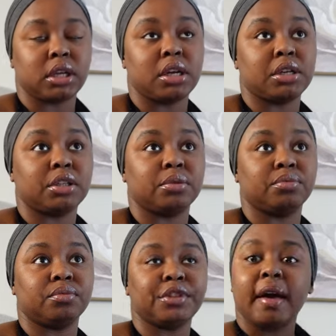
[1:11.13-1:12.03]

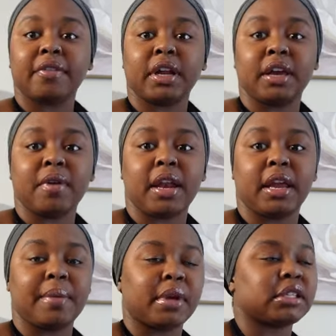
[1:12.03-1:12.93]
Um, so I'm gonna get ready to
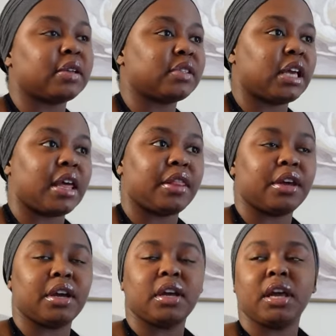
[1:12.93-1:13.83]
get myself
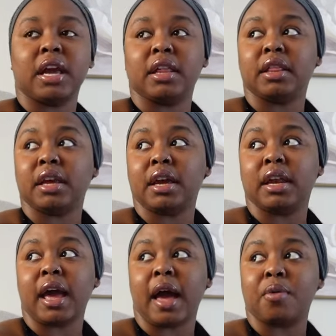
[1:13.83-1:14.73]
together and
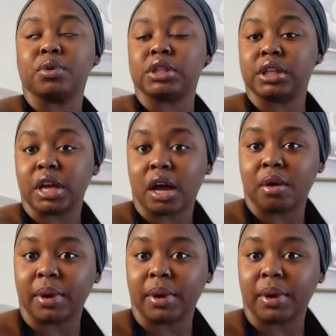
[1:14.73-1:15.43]
then I will see y'all